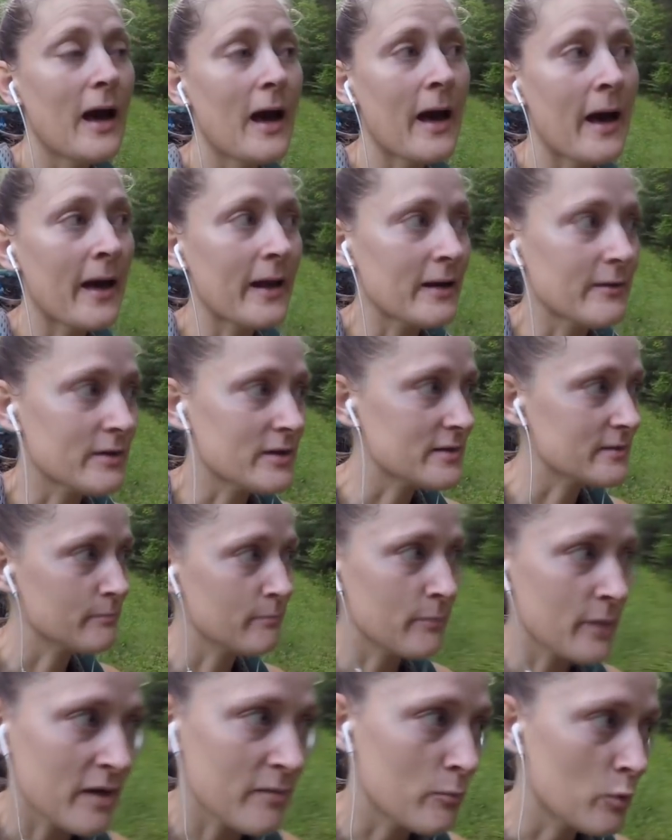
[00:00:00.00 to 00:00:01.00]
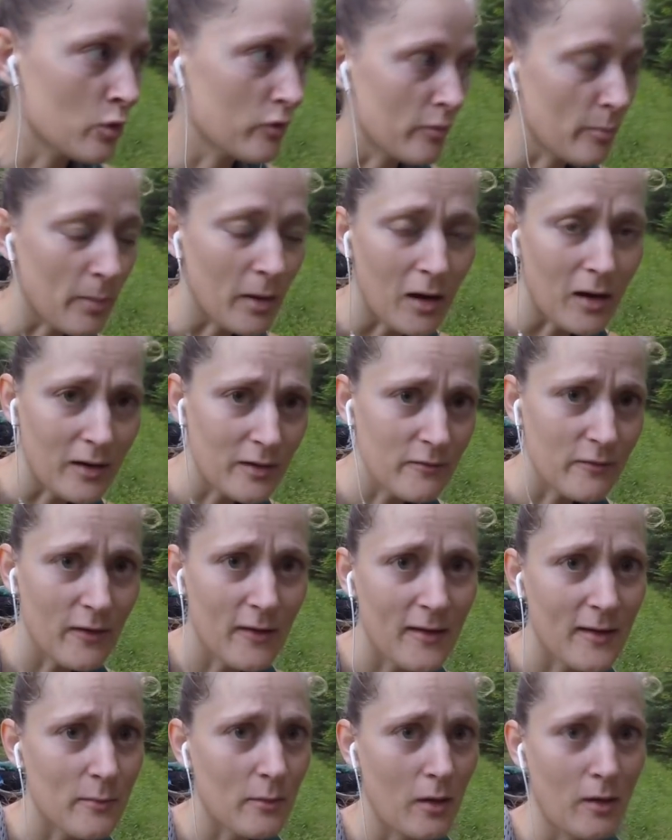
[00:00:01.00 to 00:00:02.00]
and if it's a bit more of a party
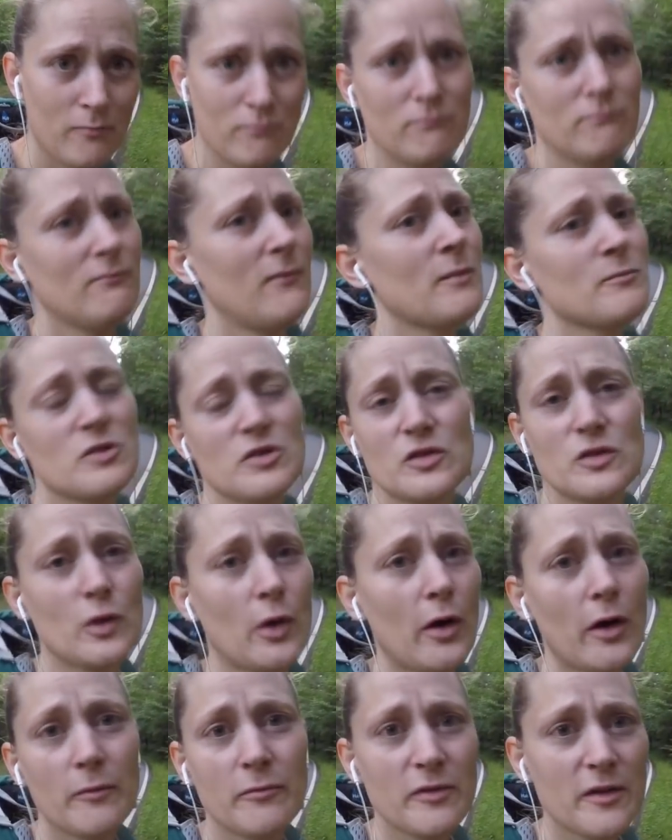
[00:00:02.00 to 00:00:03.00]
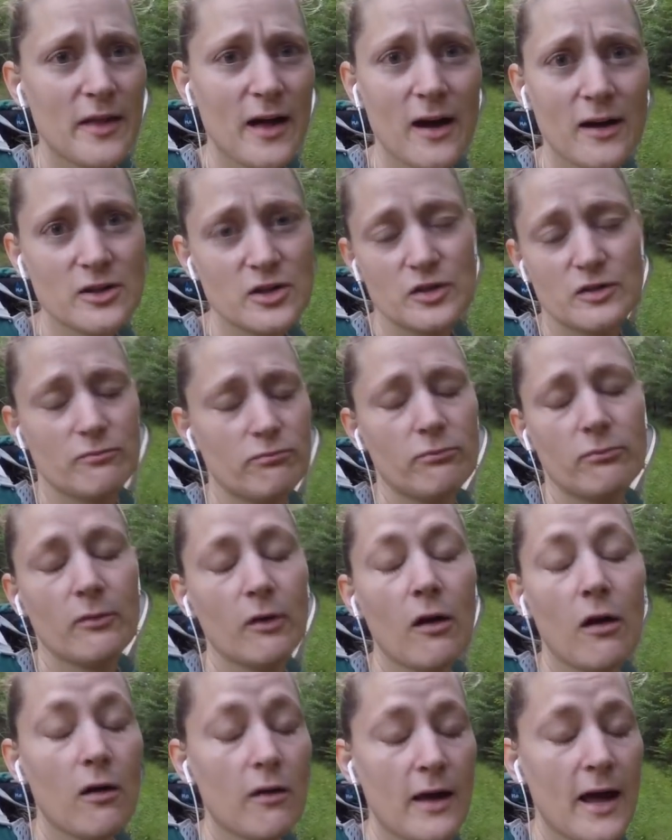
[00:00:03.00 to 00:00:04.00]
vibe I'm, I'm just not up for that I just
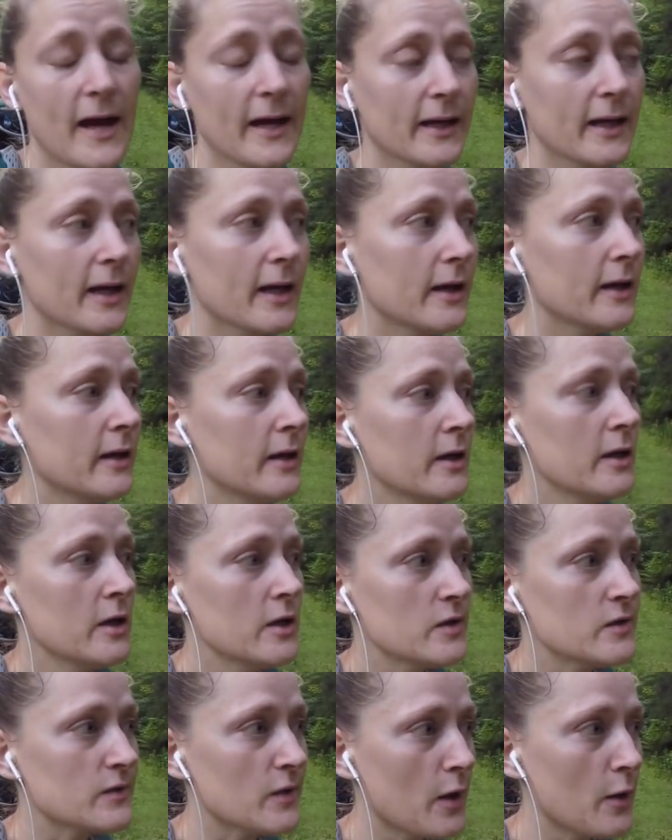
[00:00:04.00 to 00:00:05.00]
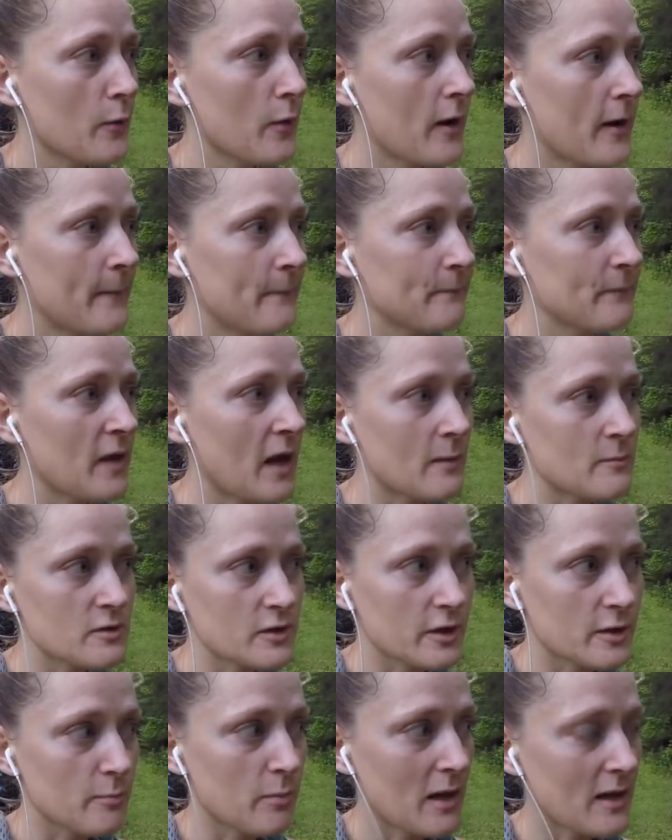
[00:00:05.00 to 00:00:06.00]
can't hack it so um, yeah I'm just
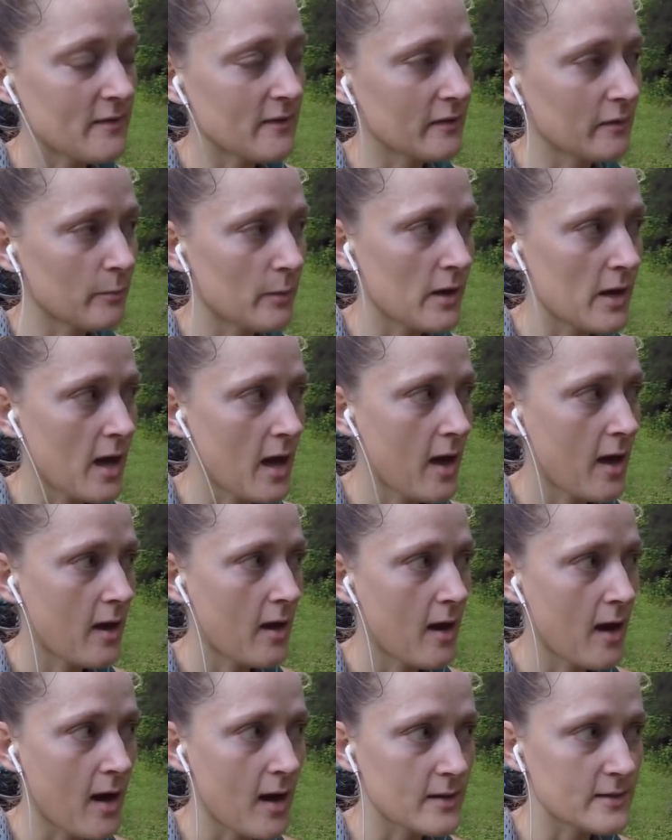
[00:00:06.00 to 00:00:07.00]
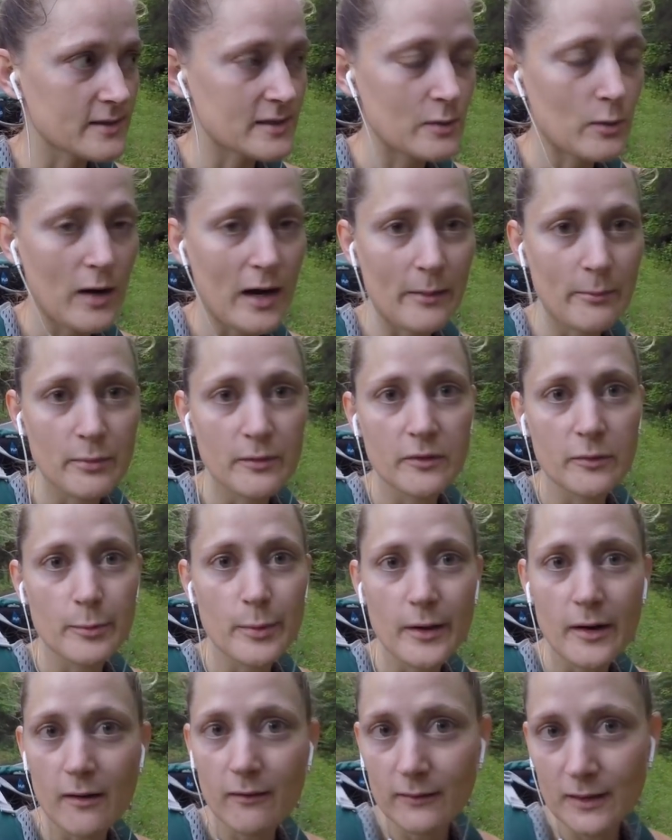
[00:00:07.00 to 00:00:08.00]
going to play things by ear and see what happens
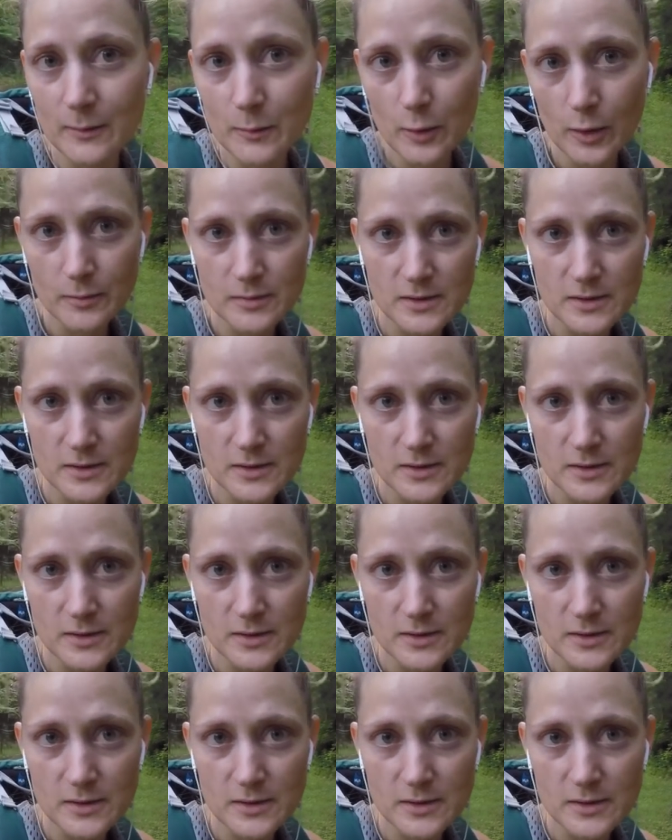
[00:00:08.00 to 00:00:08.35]
but I'll keep you